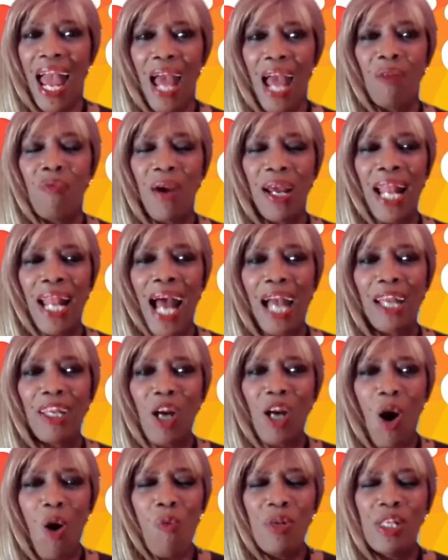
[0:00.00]
And when
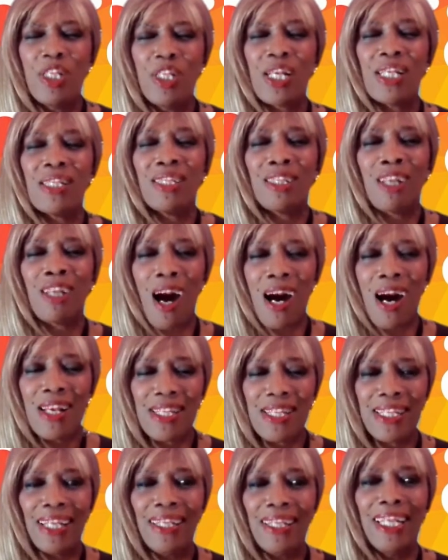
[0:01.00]
I go, we just
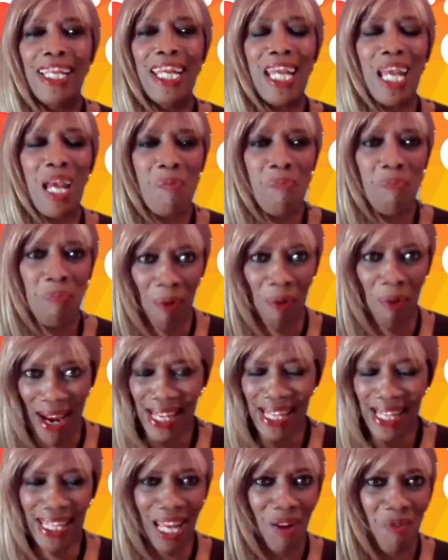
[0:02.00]
constantly
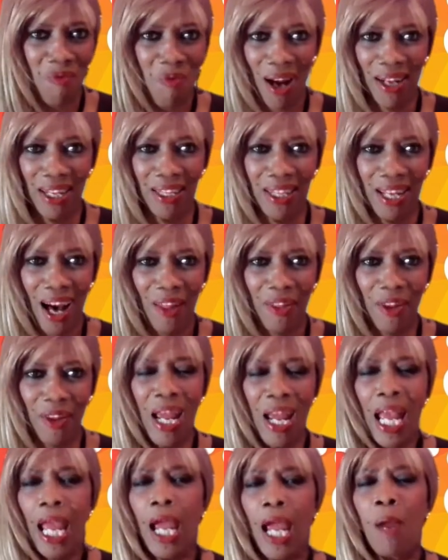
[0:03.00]
embracing one
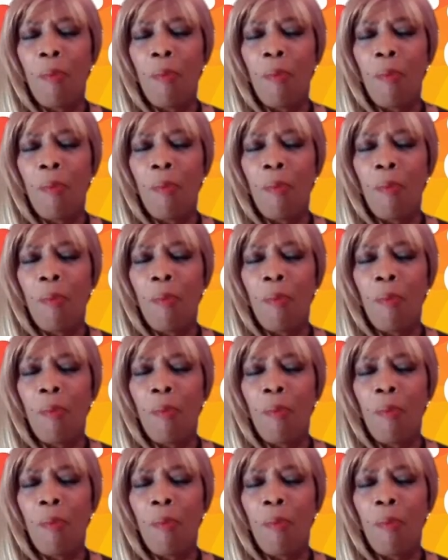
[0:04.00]
another,